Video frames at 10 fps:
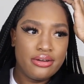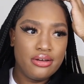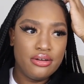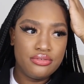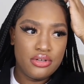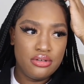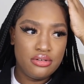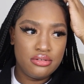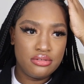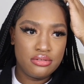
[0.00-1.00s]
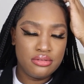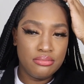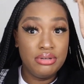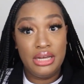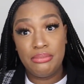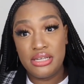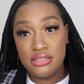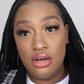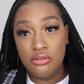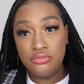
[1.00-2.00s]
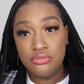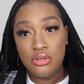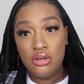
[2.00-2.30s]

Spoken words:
of blame myself.